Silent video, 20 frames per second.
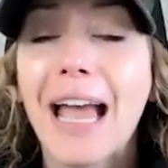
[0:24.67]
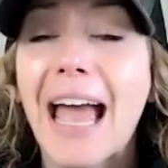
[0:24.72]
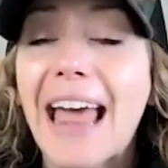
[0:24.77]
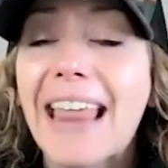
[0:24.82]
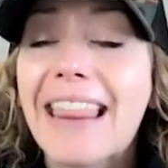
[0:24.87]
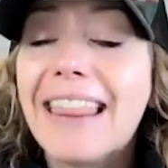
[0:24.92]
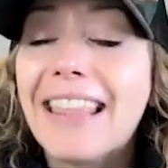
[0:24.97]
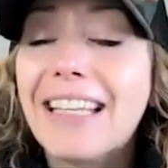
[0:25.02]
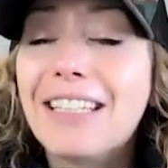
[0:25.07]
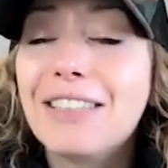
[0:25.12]

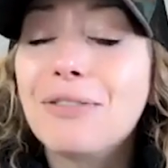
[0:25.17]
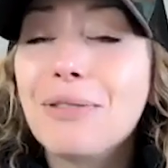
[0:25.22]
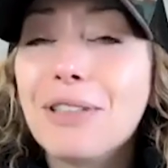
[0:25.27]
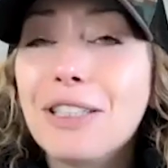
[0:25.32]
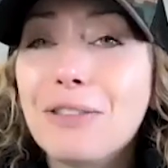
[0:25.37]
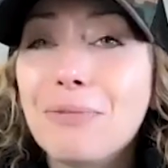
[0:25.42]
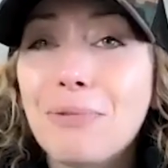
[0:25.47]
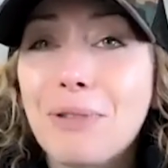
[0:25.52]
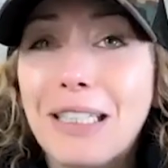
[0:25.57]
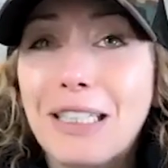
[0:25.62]
And this
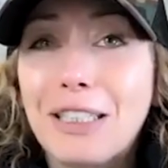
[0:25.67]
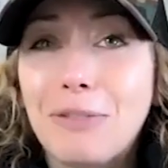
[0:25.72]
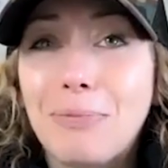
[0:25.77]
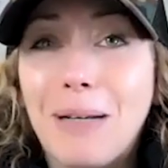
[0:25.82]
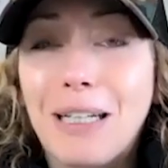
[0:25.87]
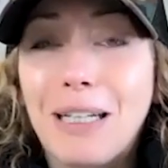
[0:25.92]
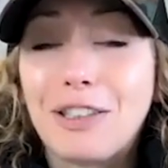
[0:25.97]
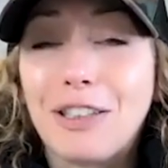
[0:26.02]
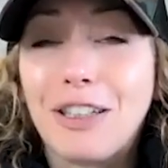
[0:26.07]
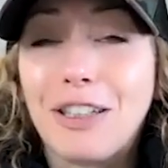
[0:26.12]
one's pretty
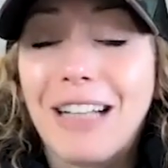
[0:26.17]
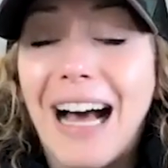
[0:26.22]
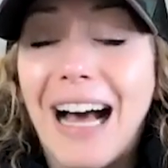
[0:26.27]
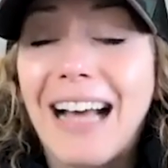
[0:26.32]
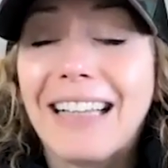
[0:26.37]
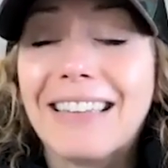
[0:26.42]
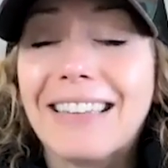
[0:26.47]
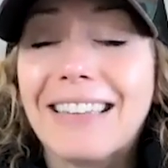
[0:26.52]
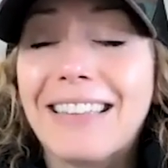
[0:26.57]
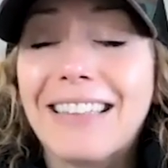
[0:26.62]
special.
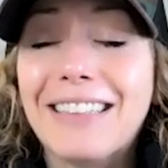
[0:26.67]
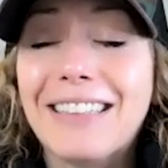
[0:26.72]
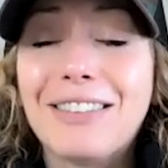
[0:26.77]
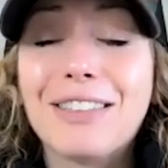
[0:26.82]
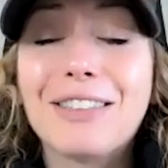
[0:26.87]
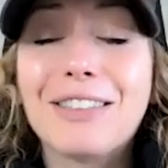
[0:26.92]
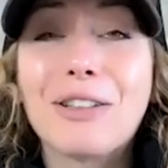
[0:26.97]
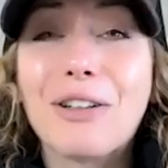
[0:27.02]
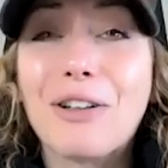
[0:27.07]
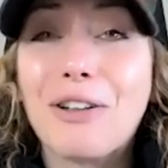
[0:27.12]
This
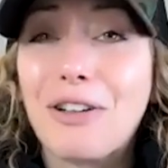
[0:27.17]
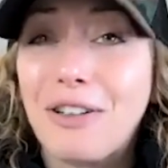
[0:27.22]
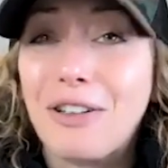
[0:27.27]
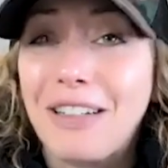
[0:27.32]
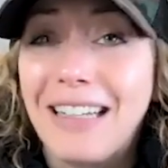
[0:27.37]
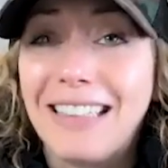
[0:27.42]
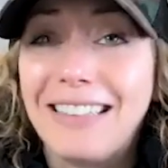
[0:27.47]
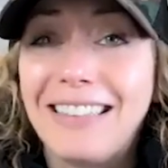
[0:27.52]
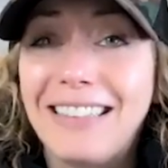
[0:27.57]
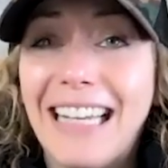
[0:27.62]
is
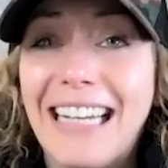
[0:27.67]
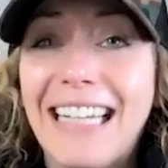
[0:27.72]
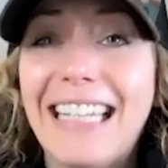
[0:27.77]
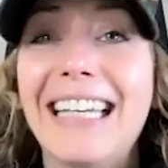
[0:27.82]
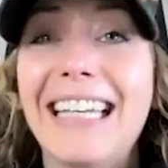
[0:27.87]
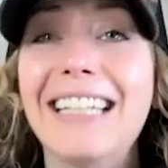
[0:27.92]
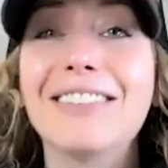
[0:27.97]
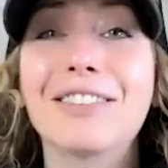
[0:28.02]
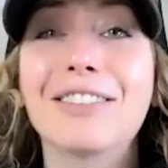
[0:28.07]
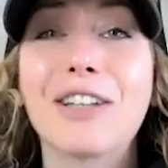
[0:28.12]
Ernest, and
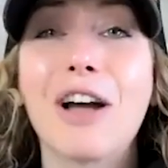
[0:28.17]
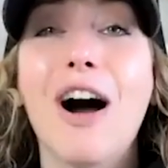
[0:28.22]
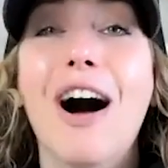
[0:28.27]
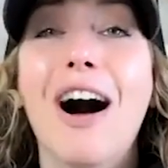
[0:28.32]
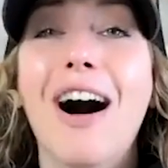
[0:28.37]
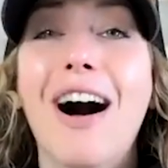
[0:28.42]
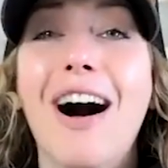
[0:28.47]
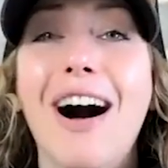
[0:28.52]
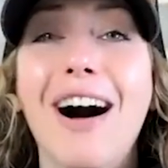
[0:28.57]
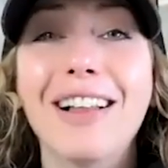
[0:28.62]
he is
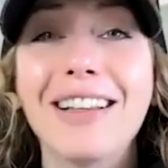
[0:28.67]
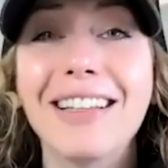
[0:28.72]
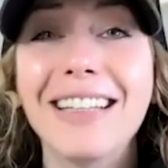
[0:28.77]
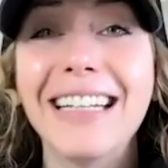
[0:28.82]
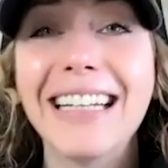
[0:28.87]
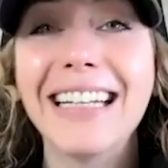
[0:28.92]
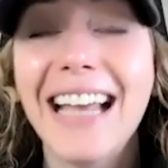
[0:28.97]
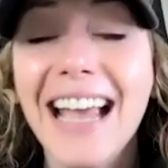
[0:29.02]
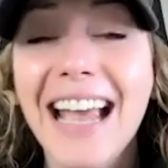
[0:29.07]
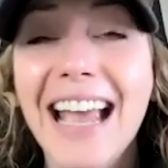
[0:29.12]

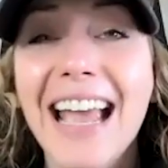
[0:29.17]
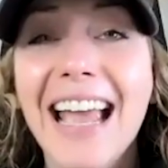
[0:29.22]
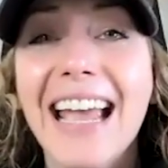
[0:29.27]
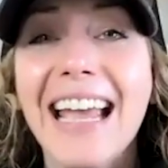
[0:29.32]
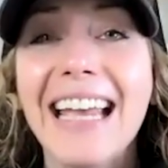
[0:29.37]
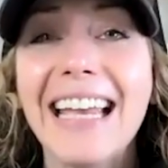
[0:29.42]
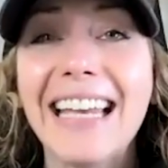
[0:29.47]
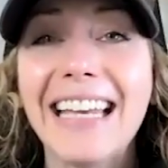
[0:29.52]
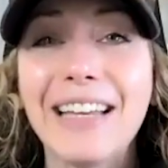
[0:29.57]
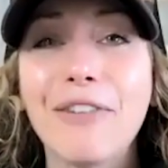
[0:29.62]
calling
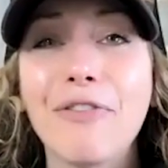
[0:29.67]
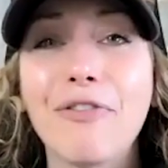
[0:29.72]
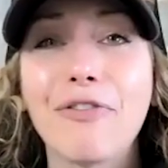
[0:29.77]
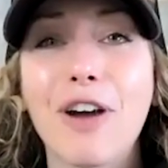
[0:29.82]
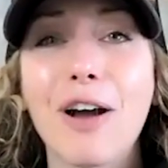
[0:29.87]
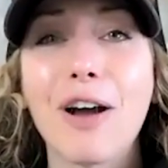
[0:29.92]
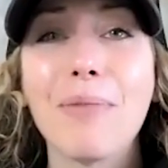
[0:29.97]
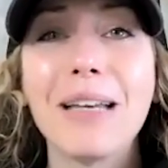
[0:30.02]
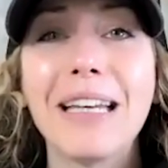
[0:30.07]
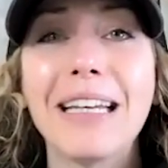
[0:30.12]
in
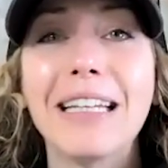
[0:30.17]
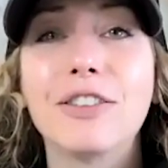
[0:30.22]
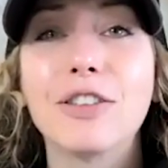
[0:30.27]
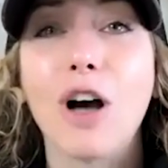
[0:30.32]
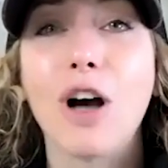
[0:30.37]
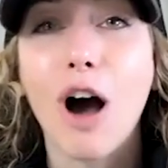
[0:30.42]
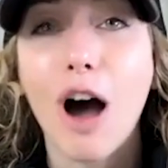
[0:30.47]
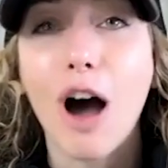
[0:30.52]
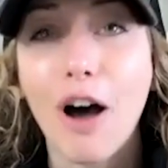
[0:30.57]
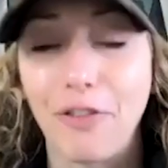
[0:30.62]
from his
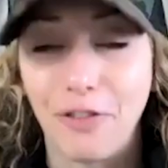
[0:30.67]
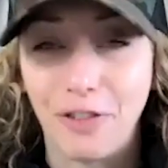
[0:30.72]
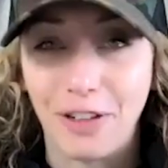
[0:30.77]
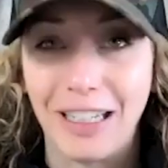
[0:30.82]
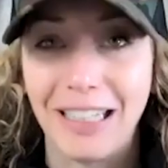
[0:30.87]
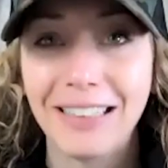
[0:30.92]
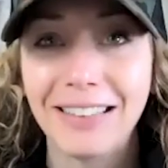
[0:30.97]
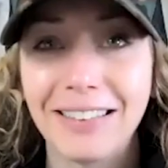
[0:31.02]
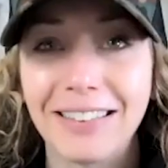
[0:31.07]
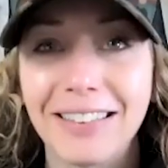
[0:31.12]

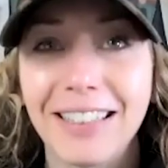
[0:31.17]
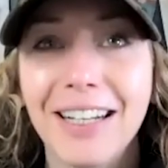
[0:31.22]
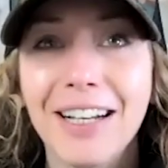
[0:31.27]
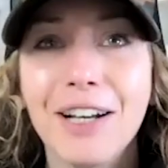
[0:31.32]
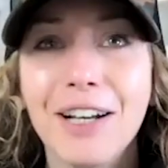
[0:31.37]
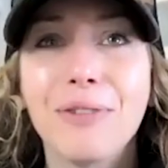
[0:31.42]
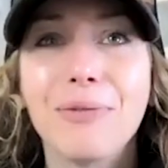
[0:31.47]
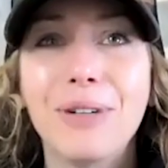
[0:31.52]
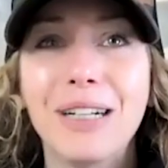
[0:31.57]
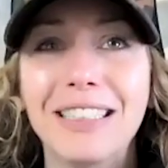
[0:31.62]
office,
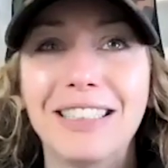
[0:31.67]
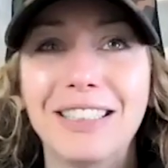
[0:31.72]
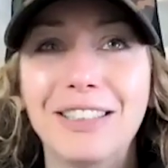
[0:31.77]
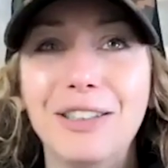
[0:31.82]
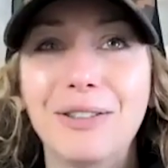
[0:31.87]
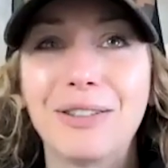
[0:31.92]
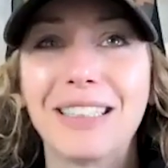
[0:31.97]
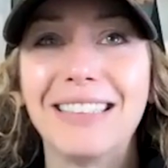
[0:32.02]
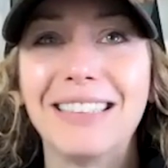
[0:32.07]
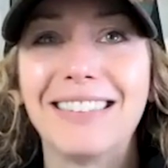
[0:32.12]
which
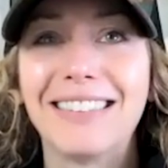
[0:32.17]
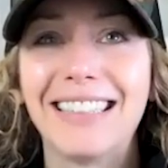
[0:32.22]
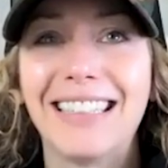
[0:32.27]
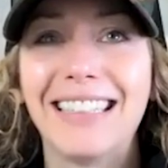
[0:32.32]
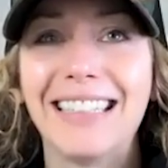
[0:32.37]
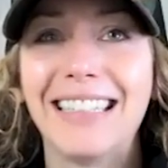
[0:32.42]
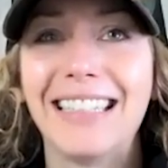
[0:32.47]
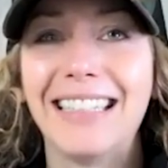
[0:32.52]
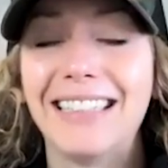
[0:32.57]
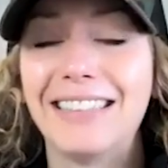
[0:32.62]
you can
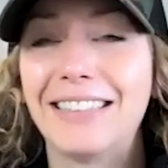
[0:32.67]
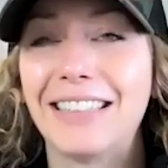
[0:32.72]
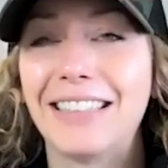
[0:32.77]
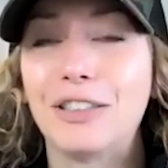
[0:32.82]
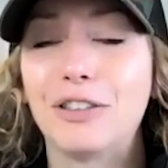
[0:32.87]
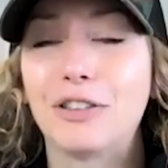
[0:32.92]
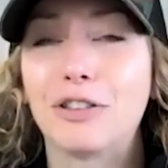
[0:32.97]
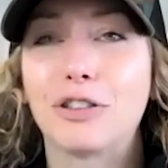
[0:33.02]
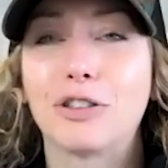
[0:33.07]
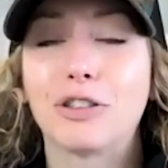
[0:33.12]
see is
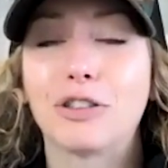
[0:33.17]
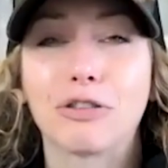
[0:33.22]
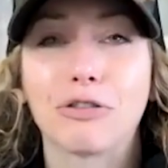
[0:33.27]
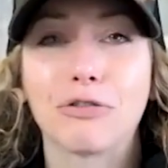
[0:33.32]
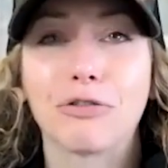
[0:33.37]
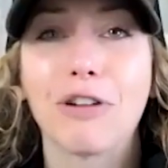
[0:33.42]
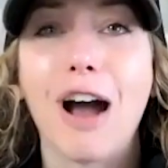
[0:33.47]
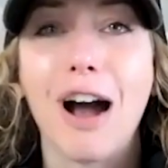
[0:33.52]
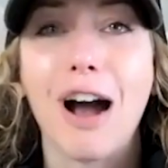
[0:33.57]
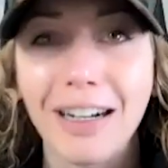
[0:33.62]
his
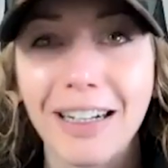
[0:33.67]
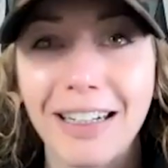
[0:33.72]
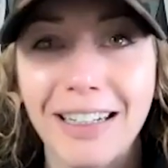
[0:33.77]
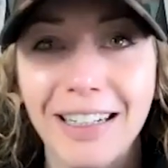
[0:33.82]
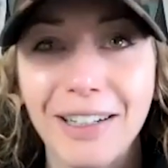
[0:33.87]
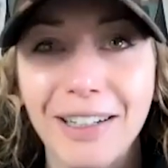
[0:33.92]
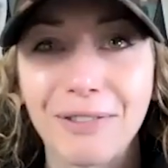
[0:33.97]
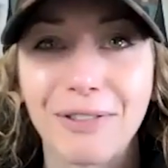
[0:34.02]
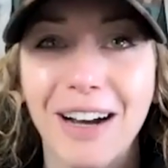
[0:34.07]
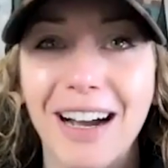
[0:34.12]
truck,
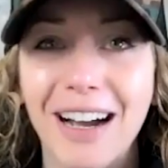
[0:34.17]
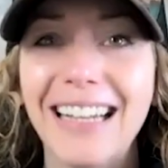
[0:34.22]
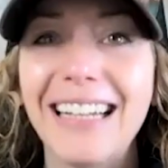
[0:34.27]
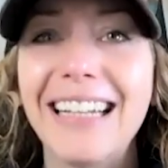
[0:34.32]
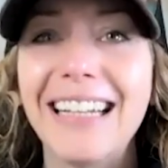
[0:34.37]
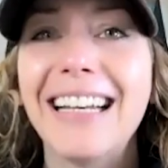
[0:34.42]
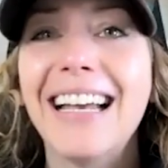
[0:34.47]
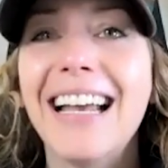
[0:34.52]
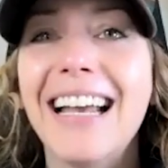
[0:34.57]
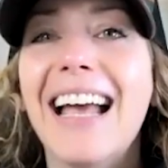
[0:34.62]

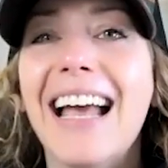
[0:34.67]
right?